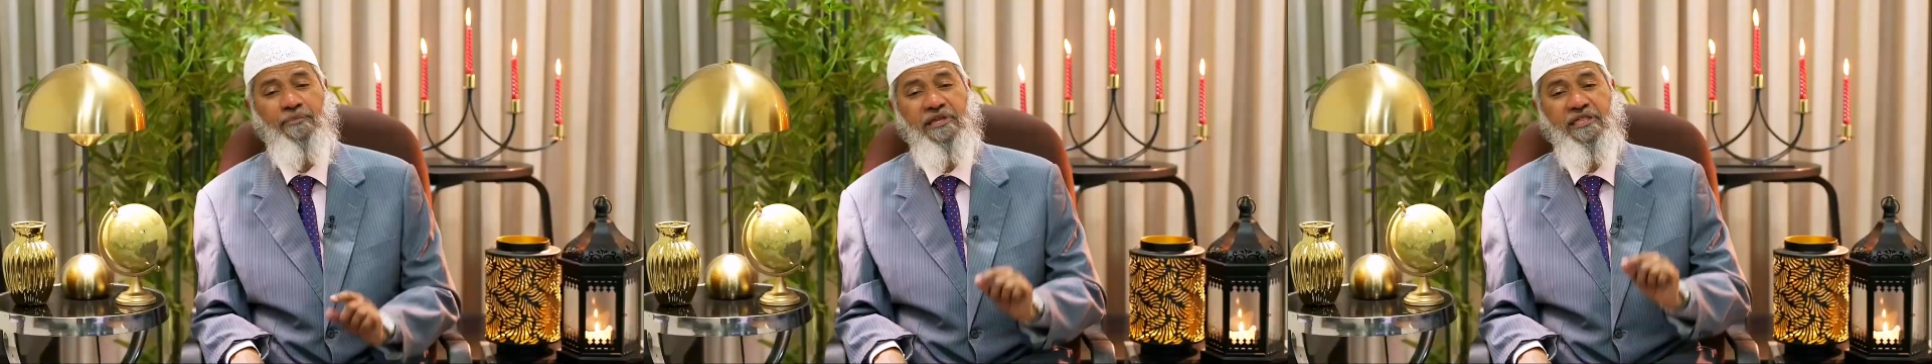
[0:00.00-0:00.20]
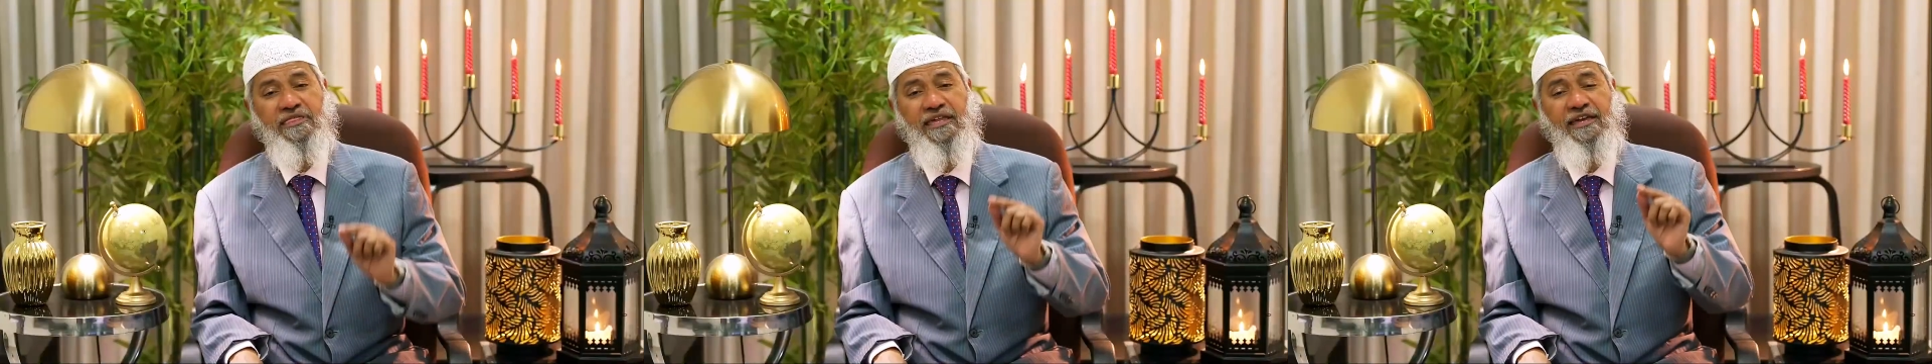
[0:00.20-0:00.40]

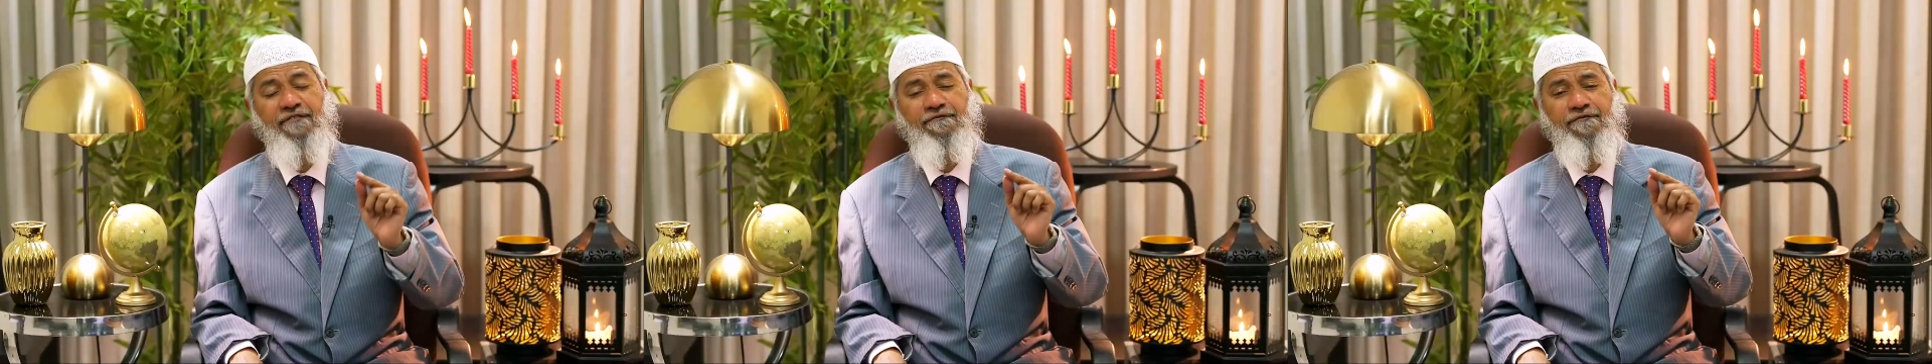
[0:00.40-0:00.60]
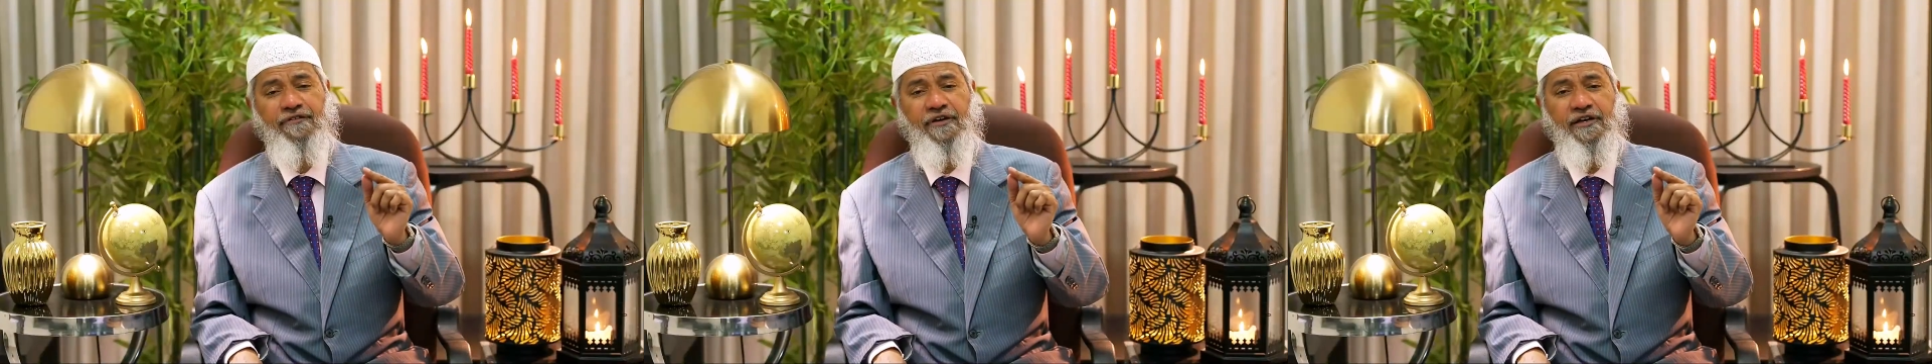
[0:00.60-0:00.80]
means
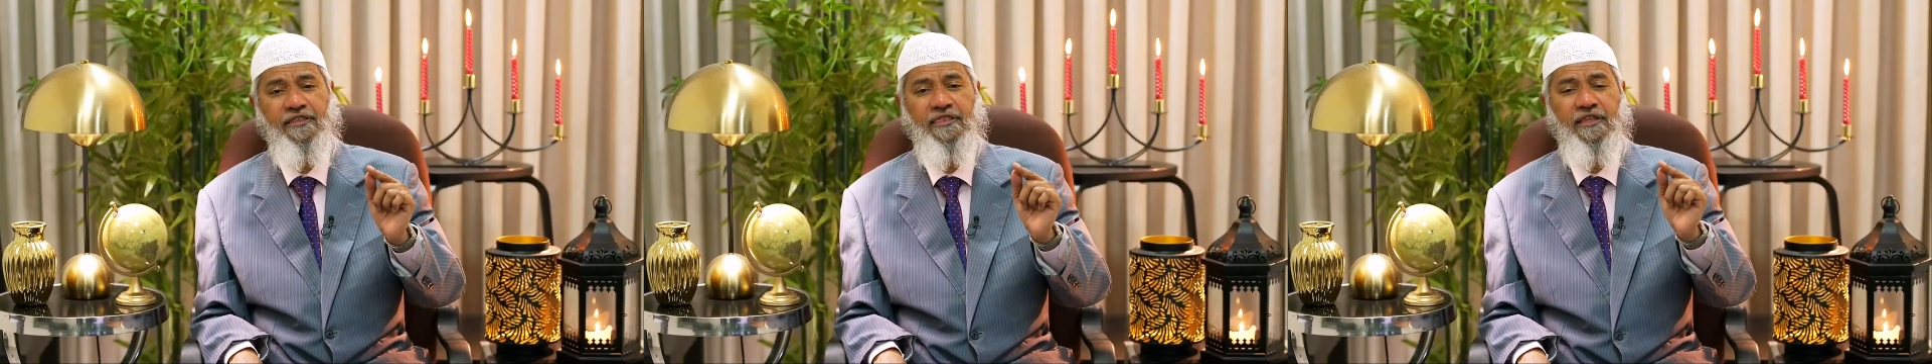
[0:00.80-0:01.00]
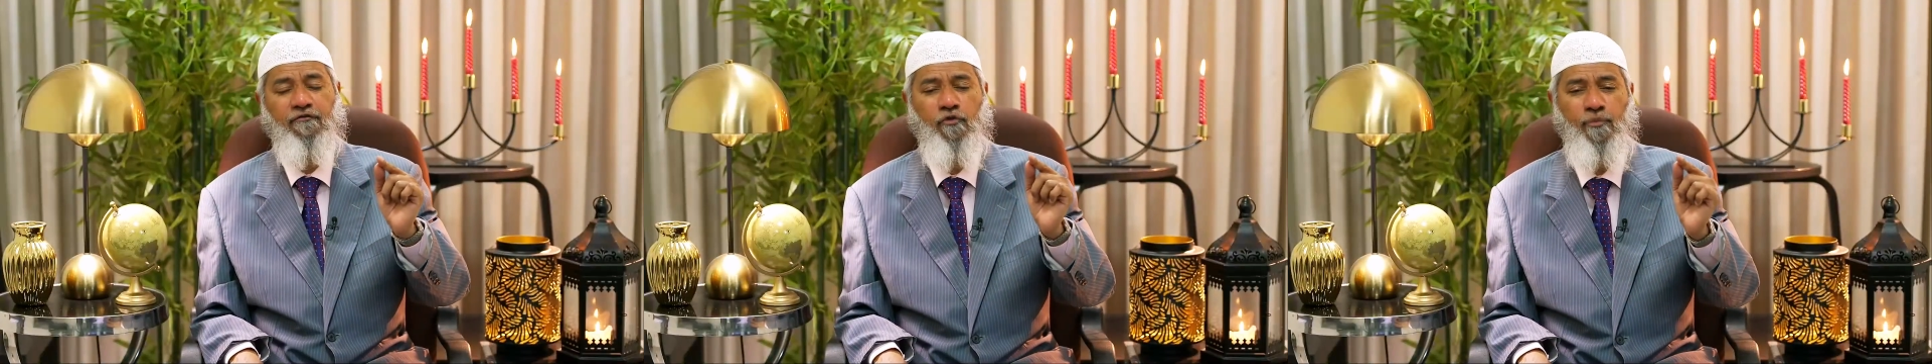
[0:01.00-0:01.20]
if
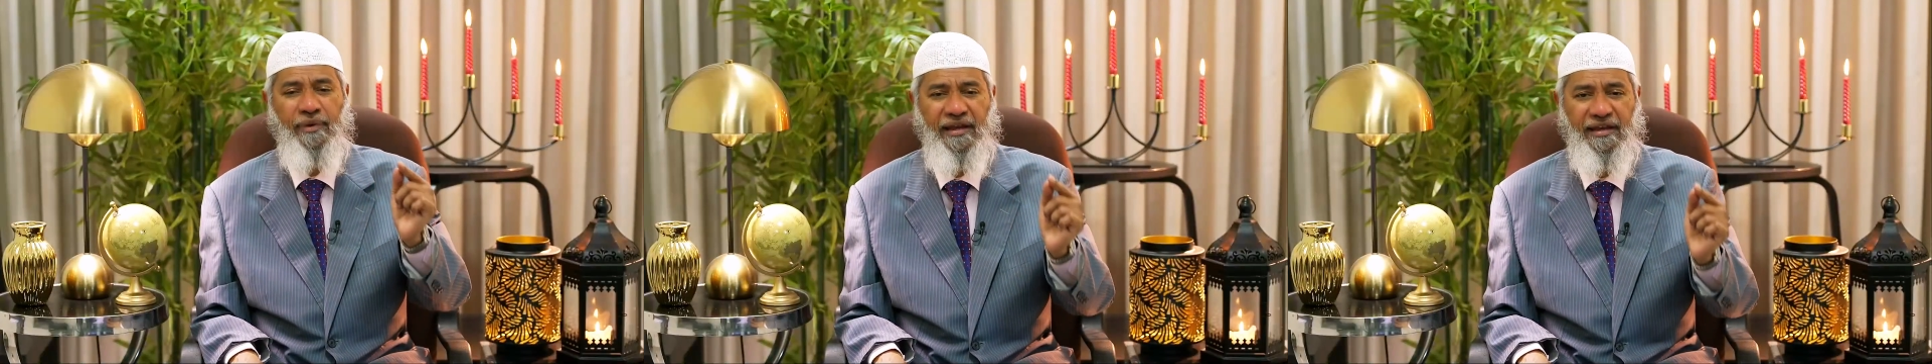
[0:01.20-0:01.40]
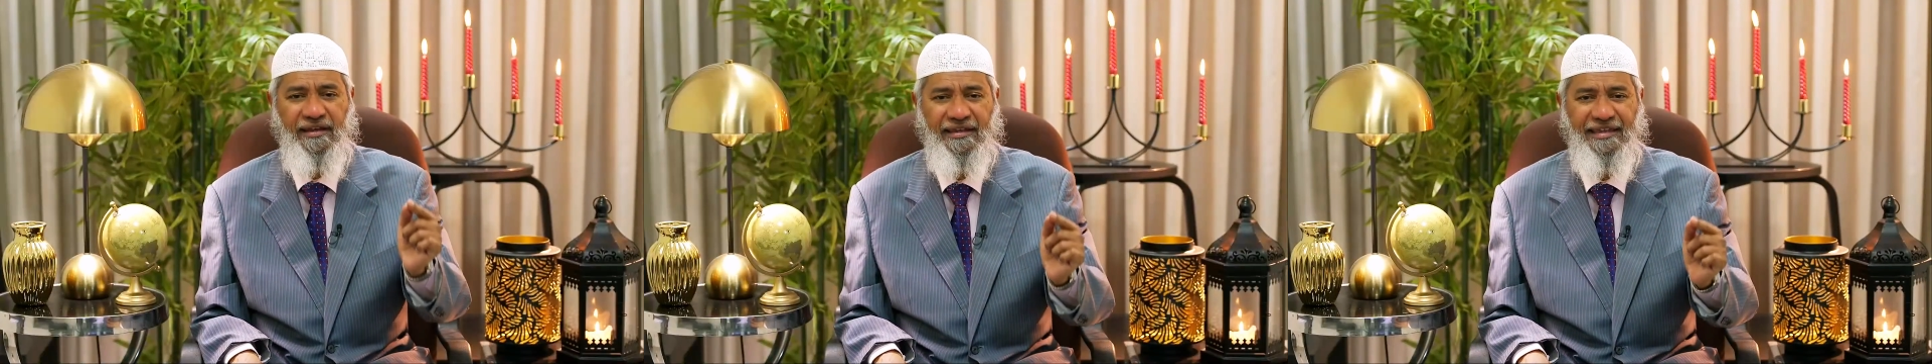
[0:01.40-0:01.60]
the
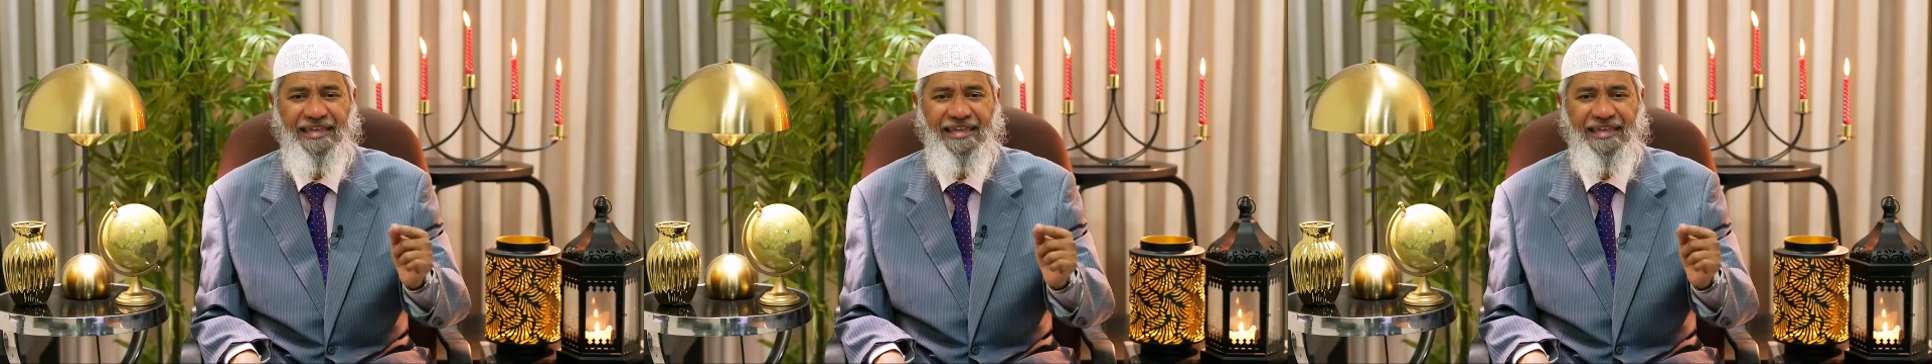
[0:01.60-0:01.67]
woman